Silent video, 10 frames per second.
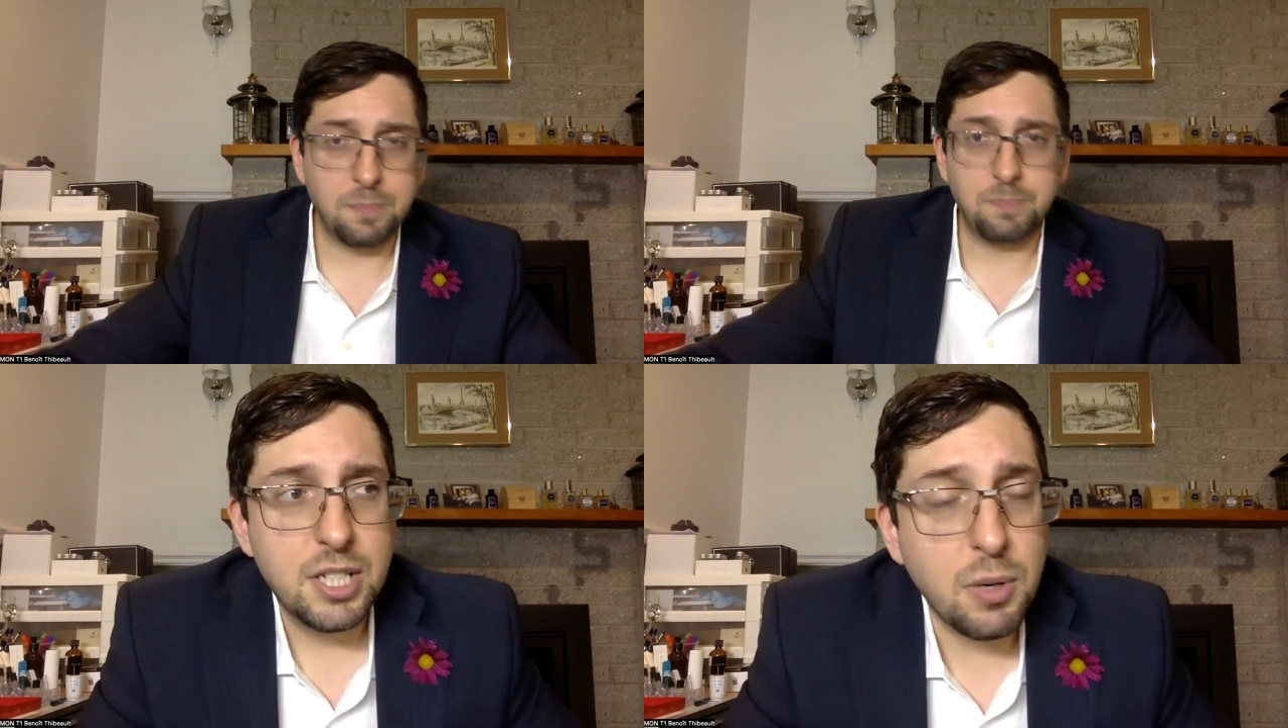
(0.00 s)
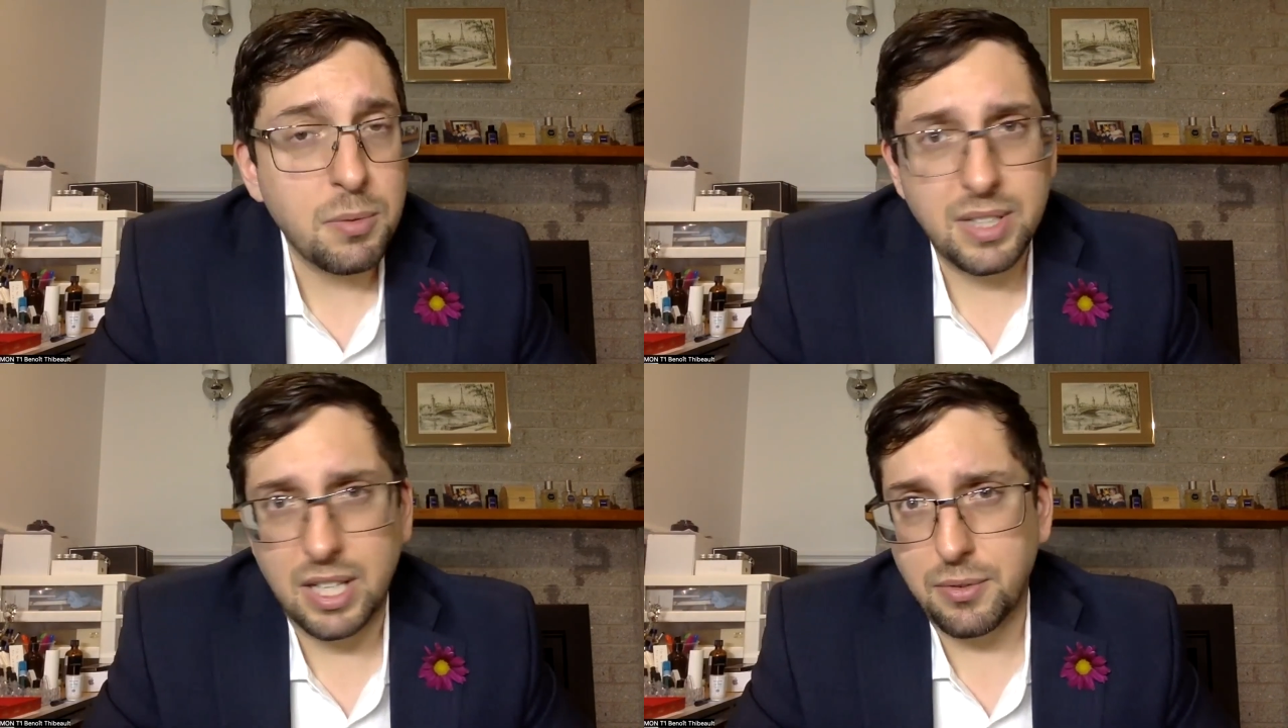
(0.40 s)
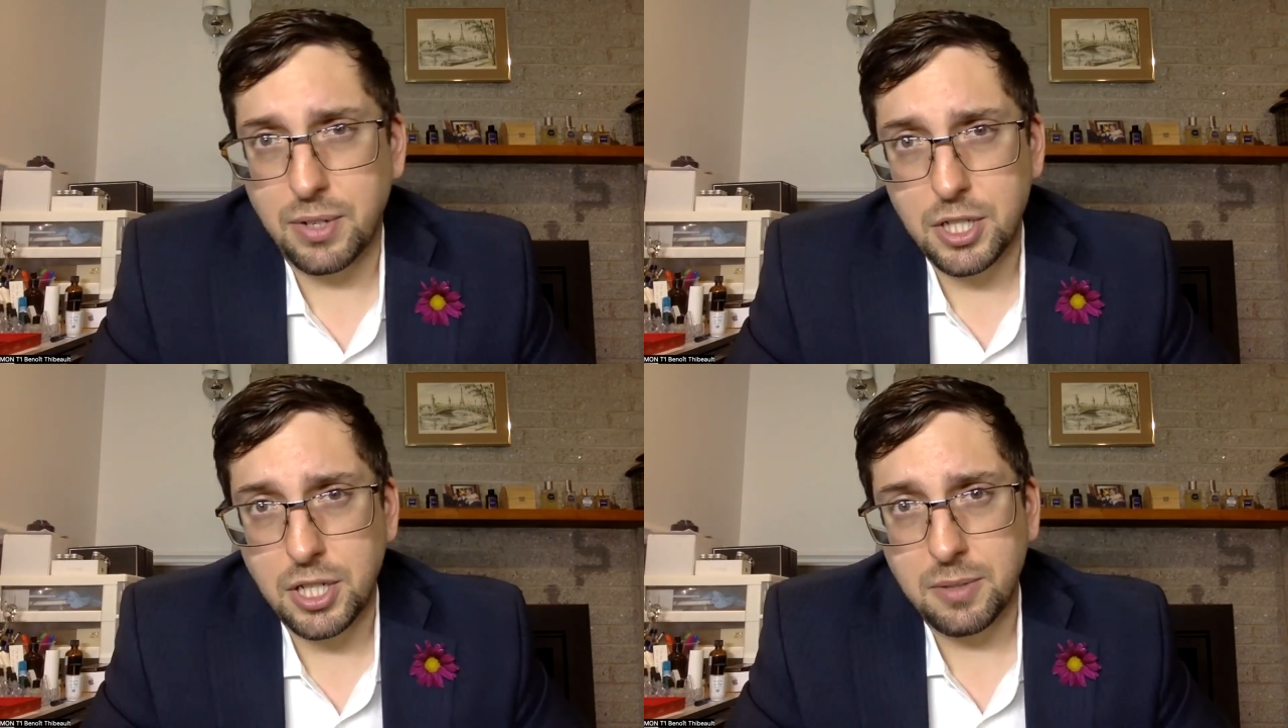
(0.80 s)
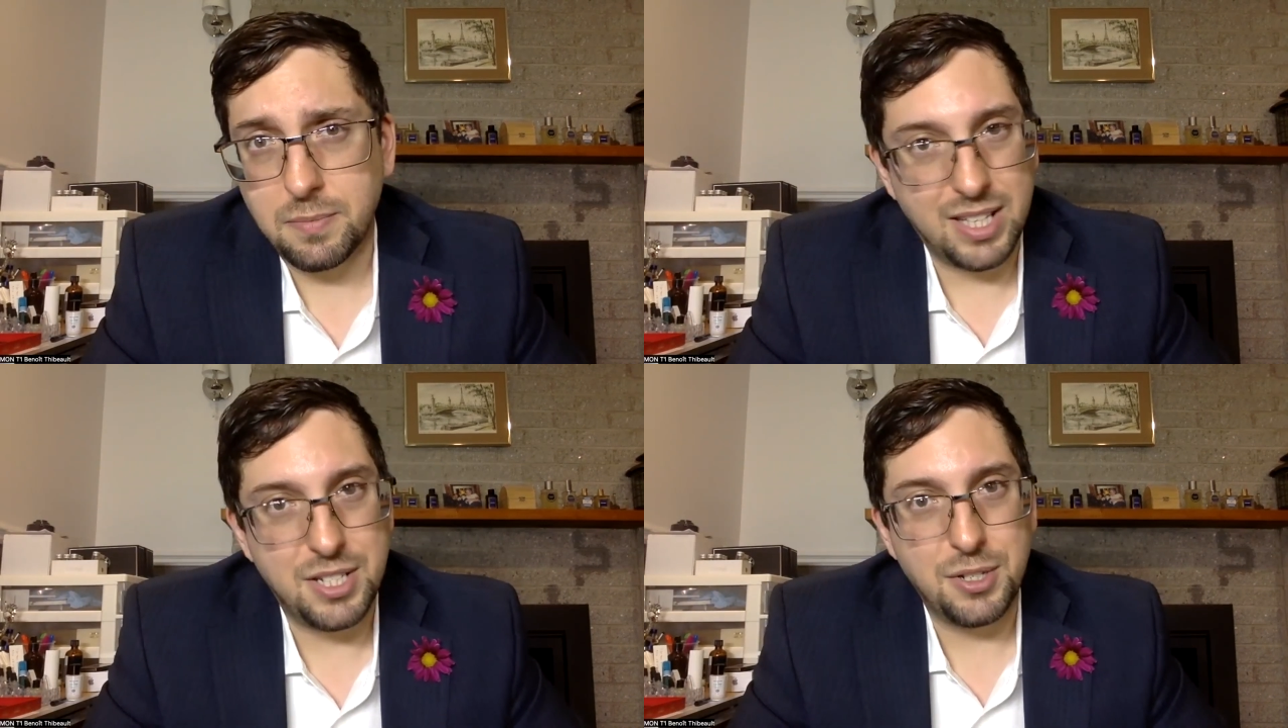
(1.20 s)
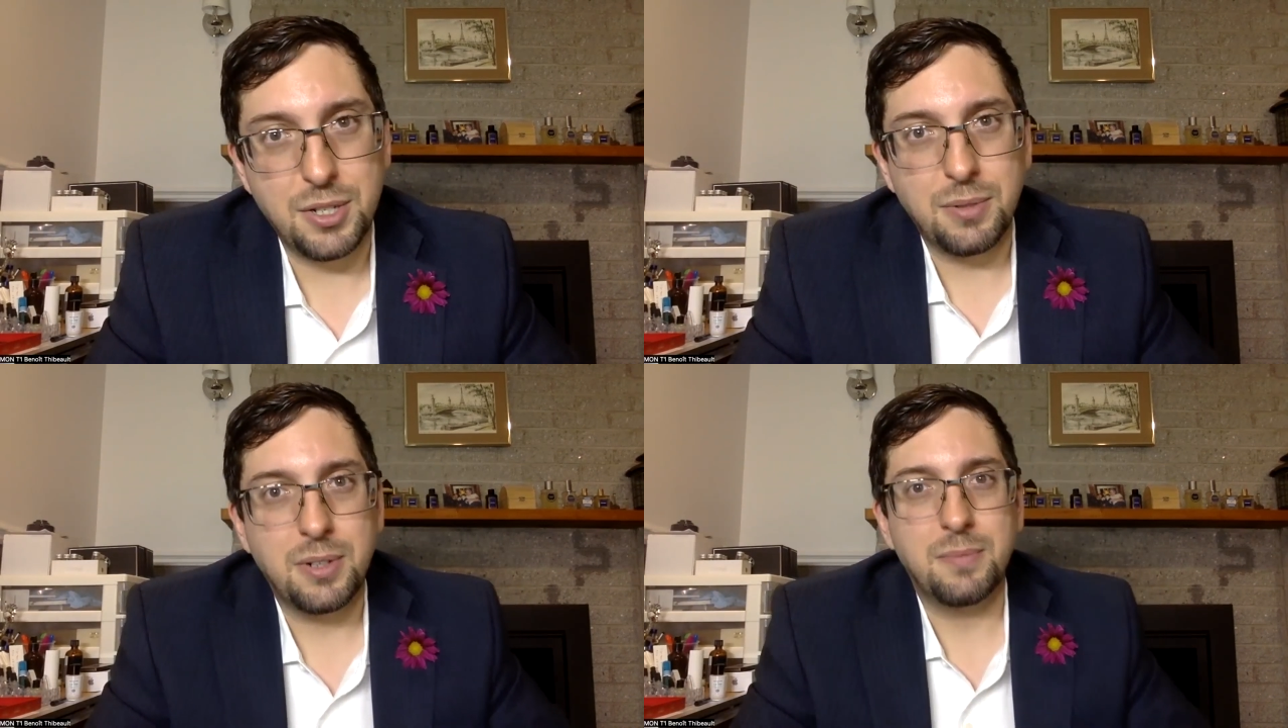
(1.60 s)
So thanks for watching and see you soon.